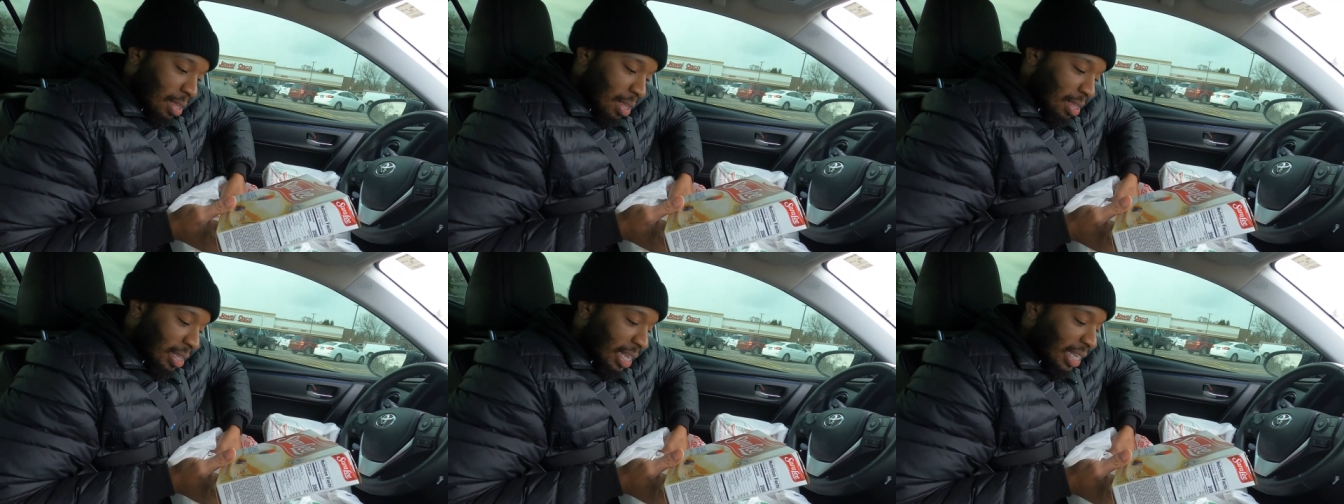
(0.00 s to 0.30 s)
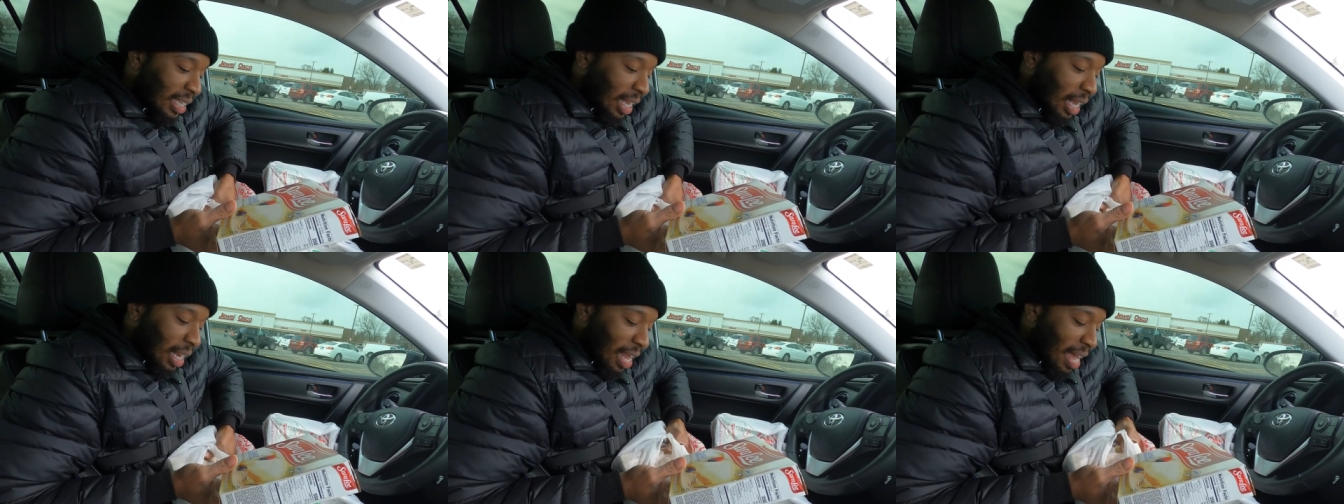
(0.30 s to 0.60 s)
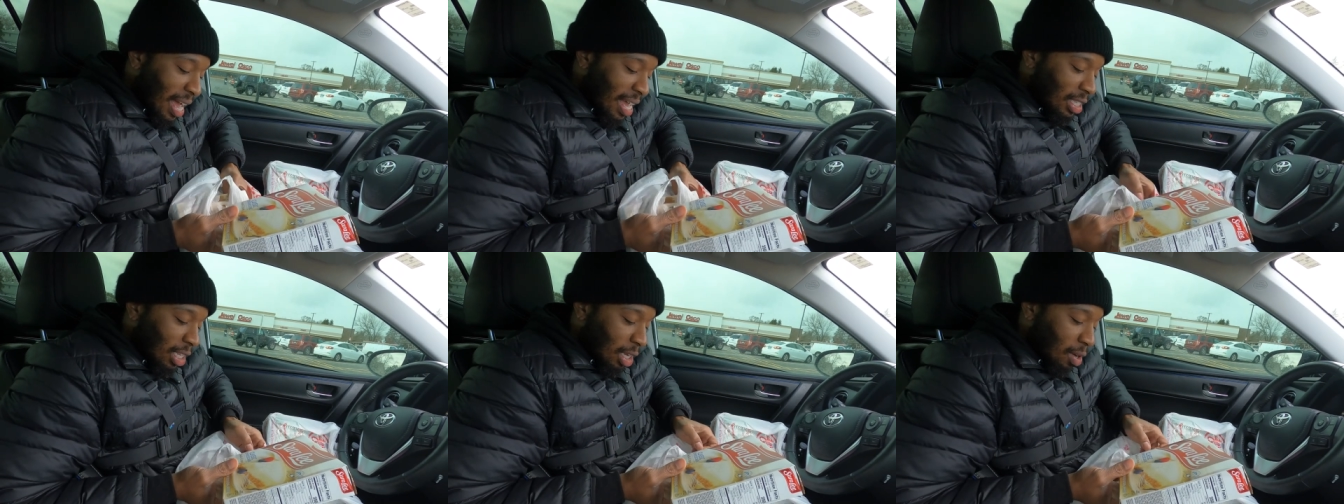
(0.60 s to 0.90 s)
Uh, that's a
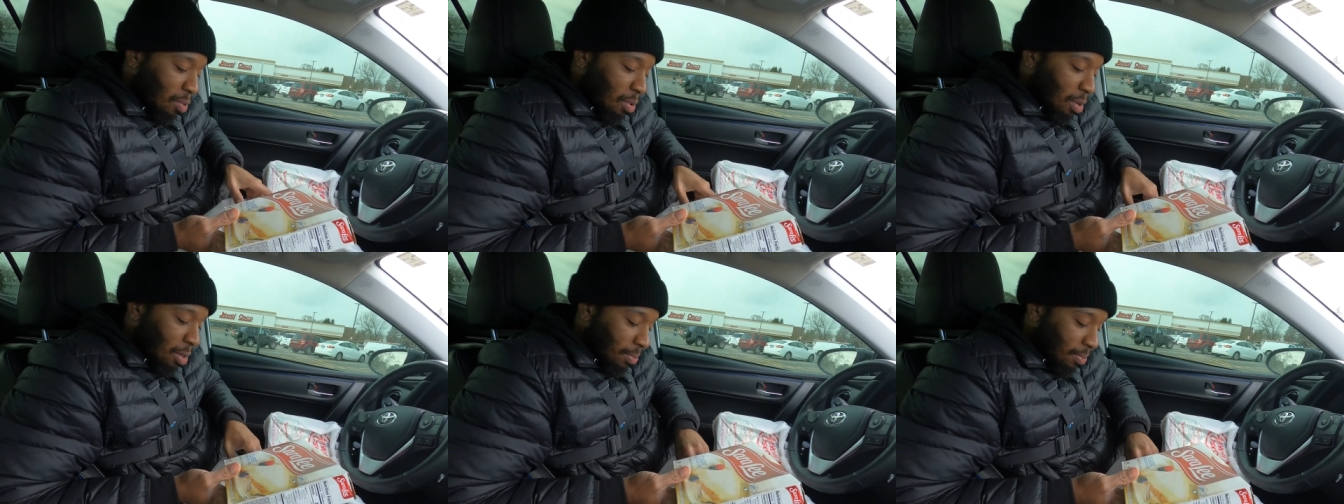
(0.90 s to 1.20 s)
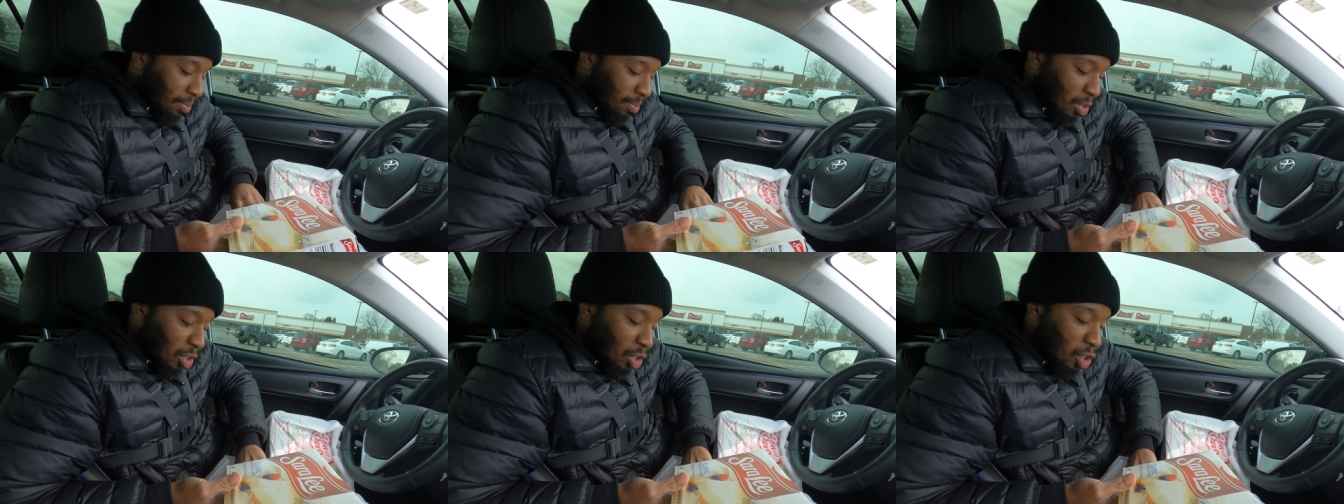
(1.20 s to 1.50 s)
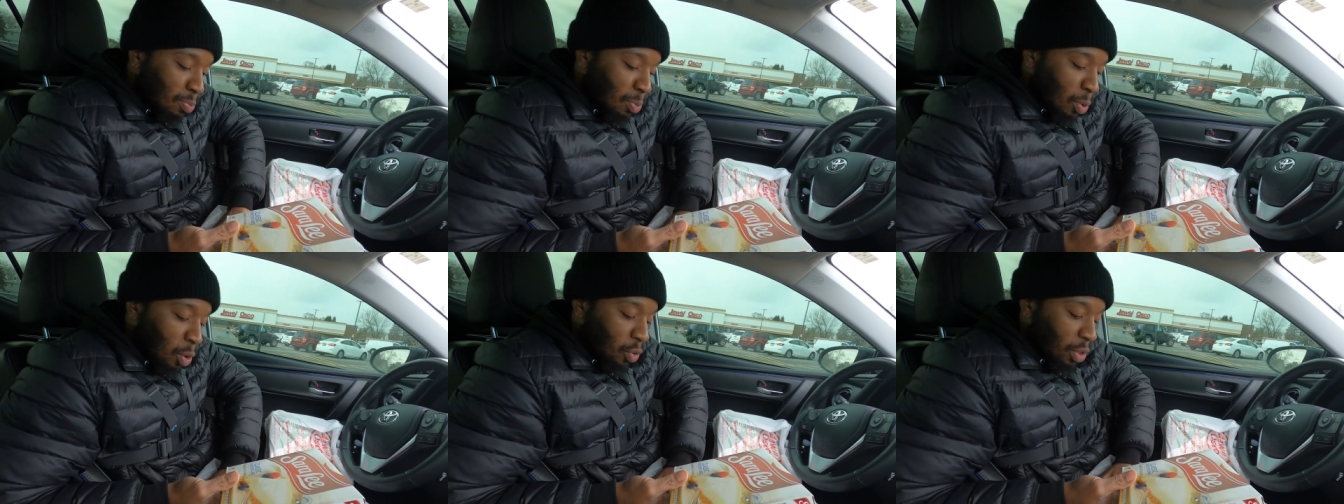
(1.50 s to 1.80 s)
classic one.
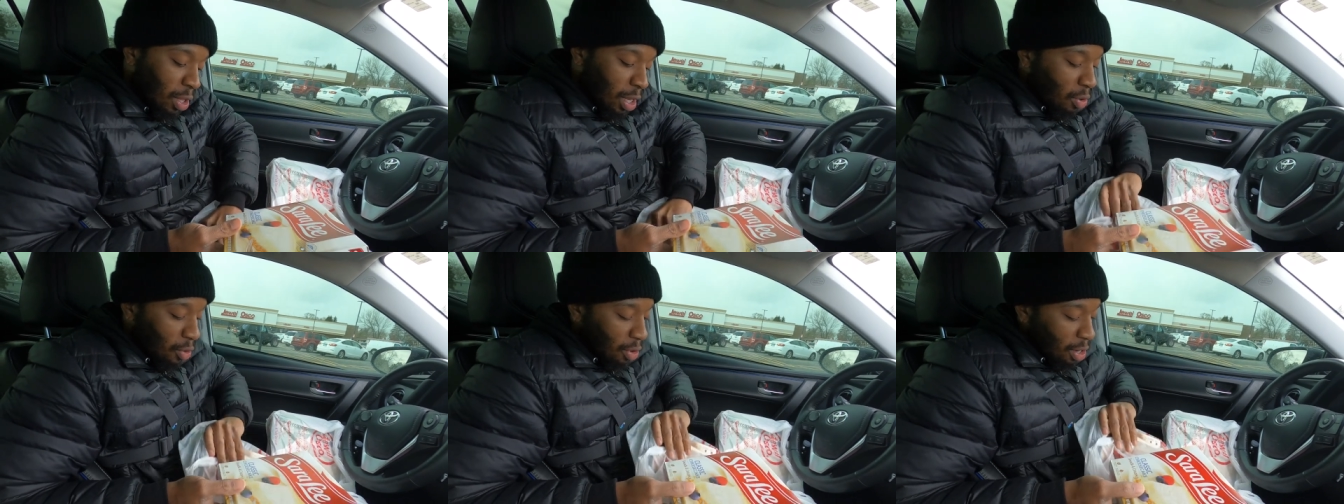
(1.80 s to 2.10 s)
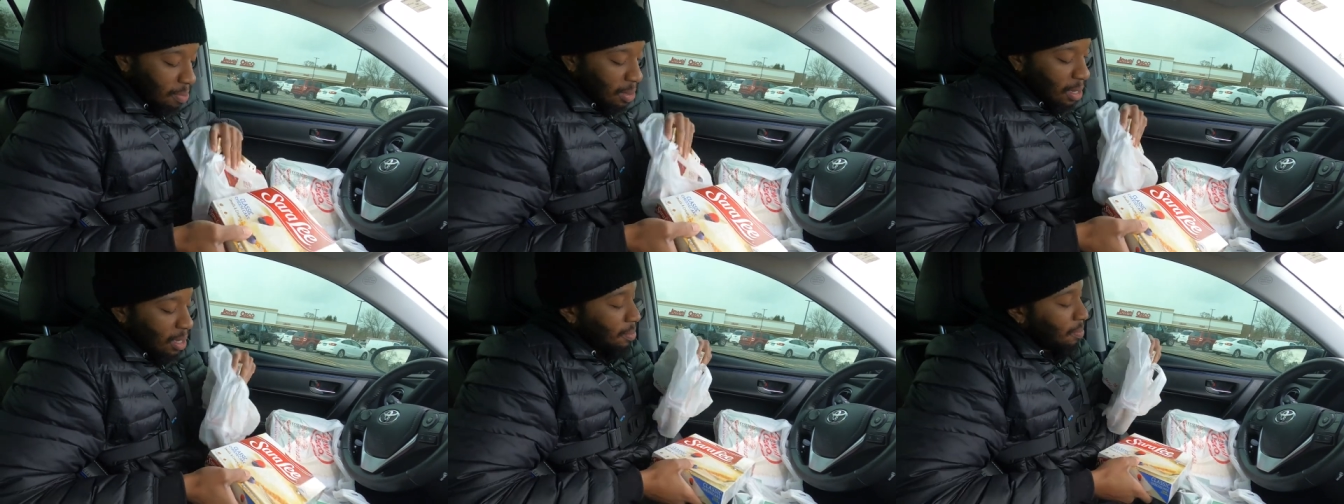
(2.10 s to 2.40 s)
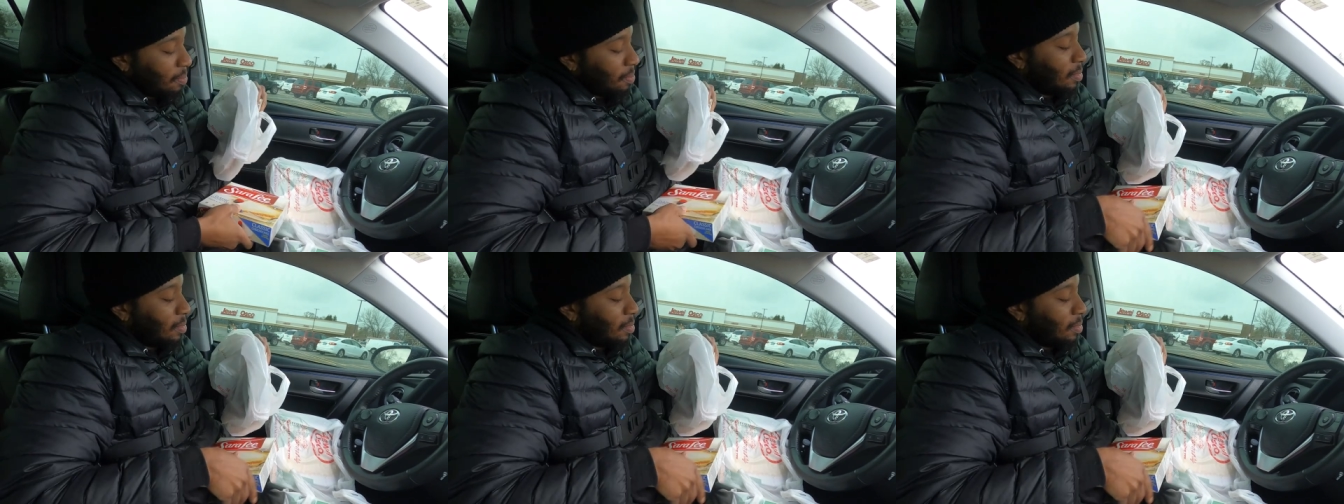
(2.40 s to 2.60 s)
Smooth and creamy.